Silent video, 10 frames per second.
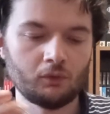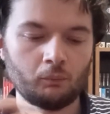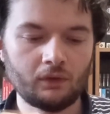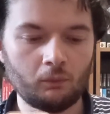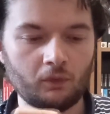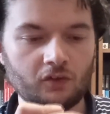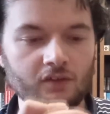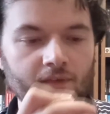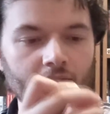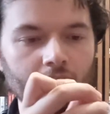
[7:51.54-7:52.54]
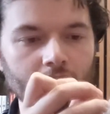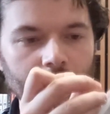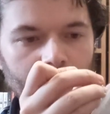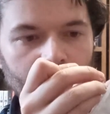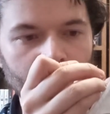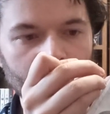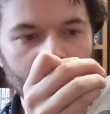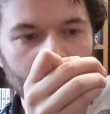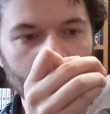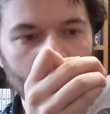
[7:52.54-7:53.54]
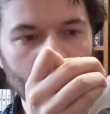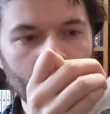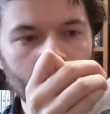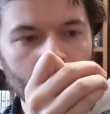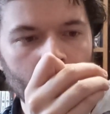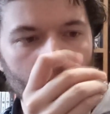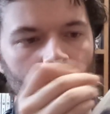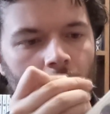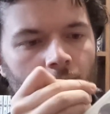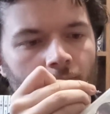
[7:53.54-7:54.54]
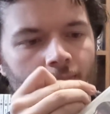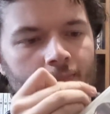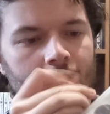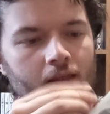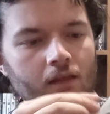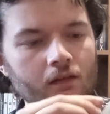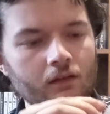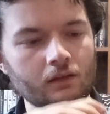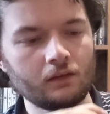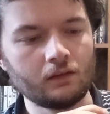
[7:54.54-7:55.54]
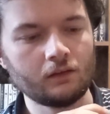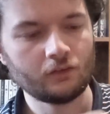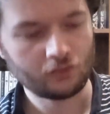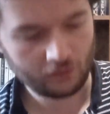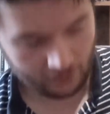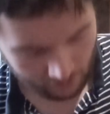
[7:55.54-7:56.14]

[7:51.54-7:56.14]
we don't question that. Just gonna try and